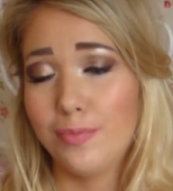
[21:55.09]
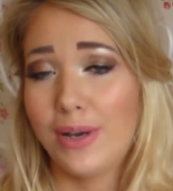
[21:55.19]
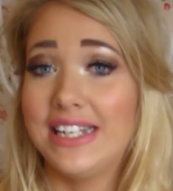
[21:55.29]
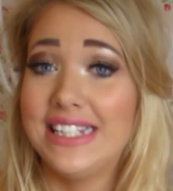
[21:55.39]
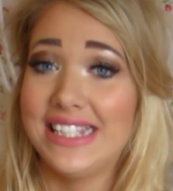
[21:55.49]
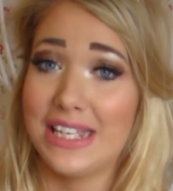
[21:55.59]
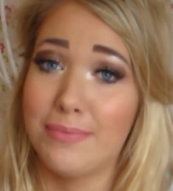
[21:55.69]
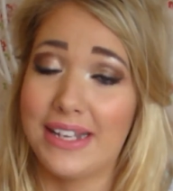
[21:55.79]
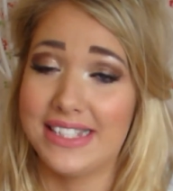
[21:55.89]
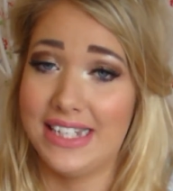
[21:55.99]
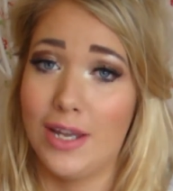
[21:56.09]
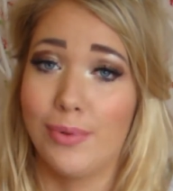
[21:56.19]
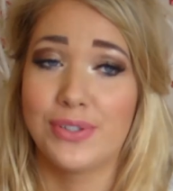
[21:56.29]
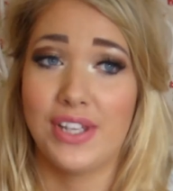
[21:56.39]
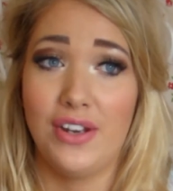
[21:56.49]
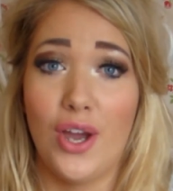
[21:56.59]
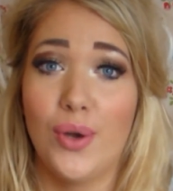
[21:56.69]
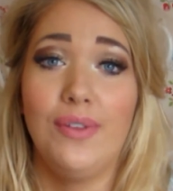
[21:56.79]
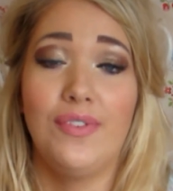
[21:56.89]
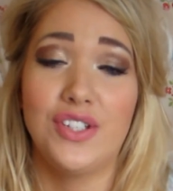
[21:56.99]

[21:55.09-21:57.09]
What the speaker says: but I need to take them back today because I know if I